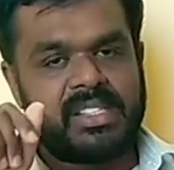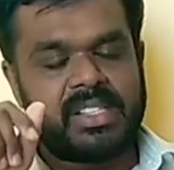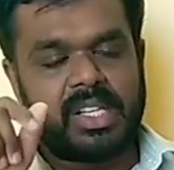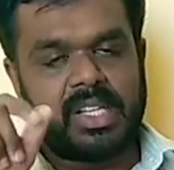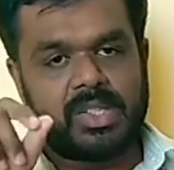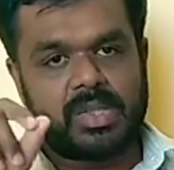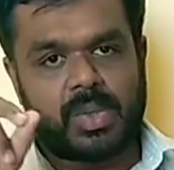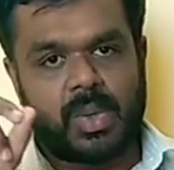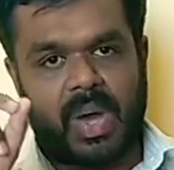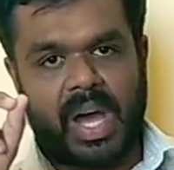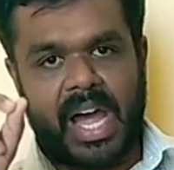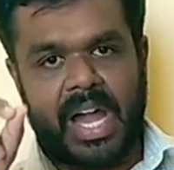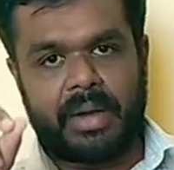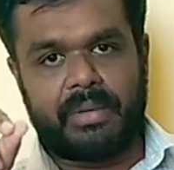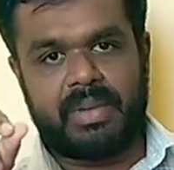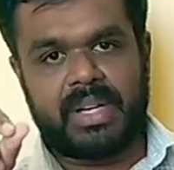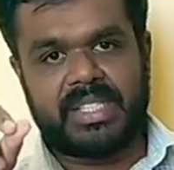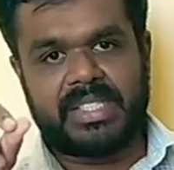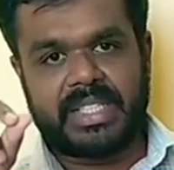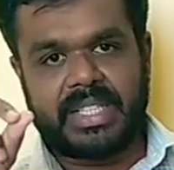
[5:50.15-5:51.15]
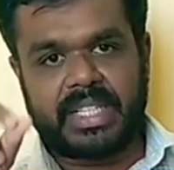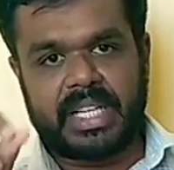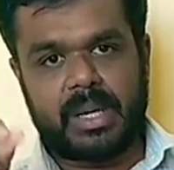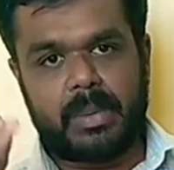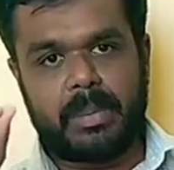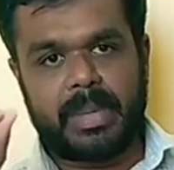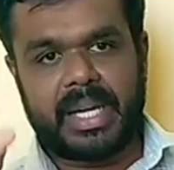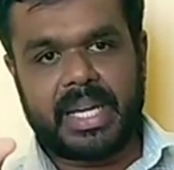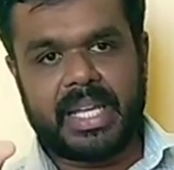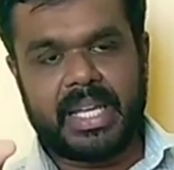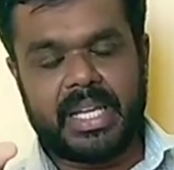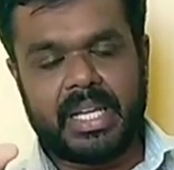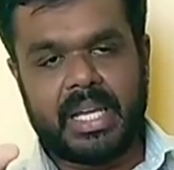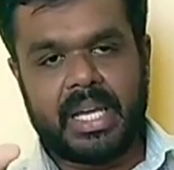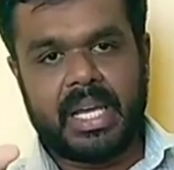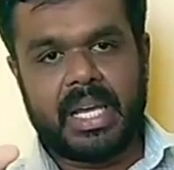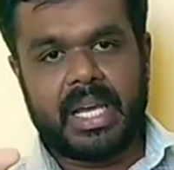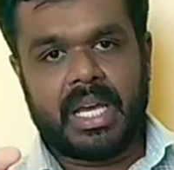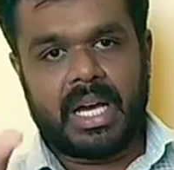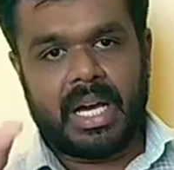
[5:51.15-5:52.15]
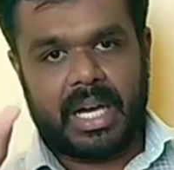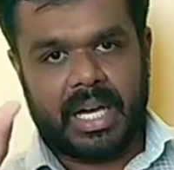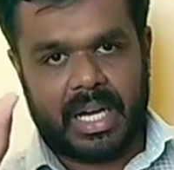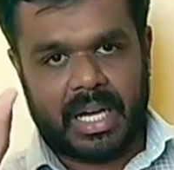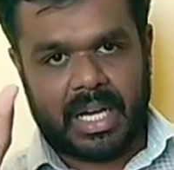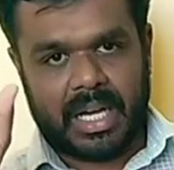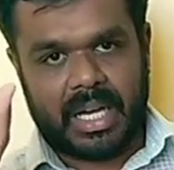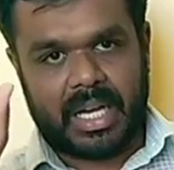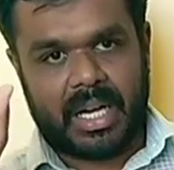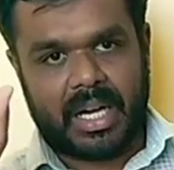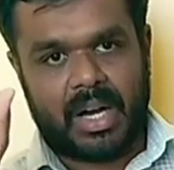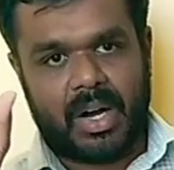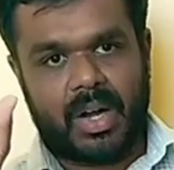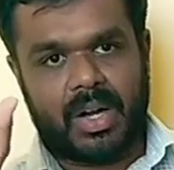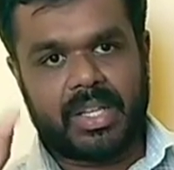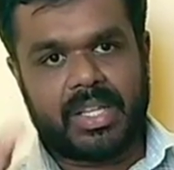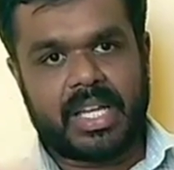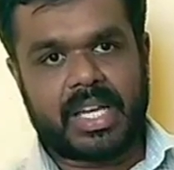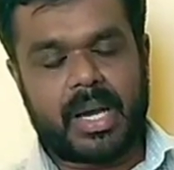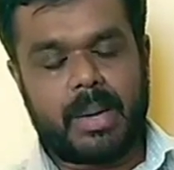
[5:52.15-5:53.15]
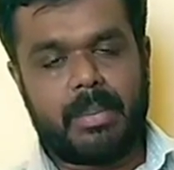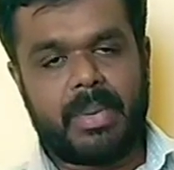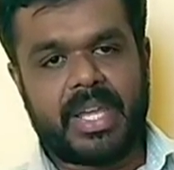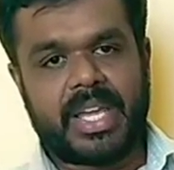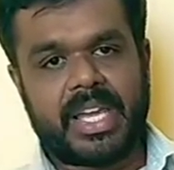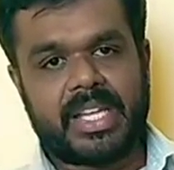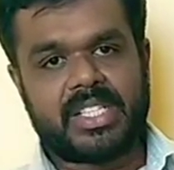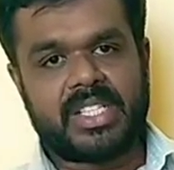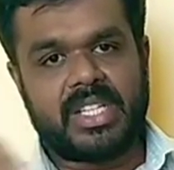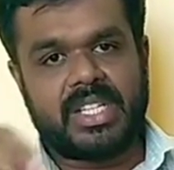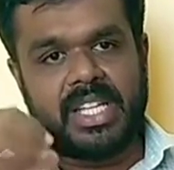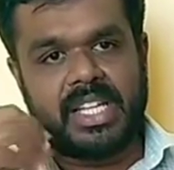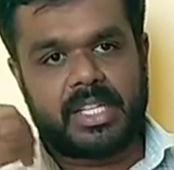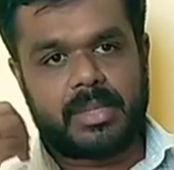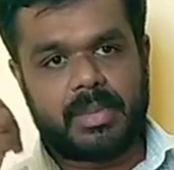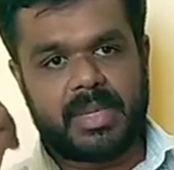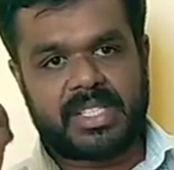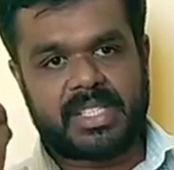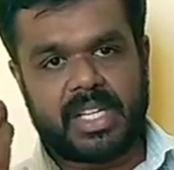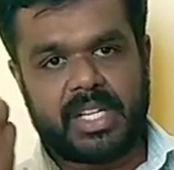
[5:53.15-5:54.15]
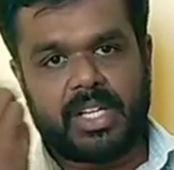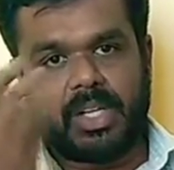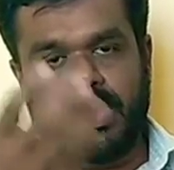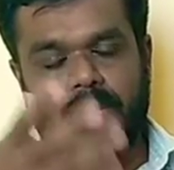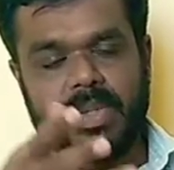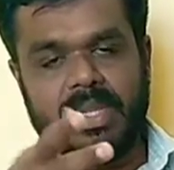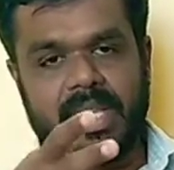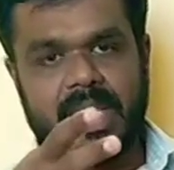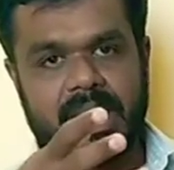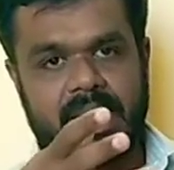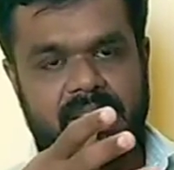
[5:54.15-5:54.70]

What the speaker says: So annual general meeting, all the communication that we send to the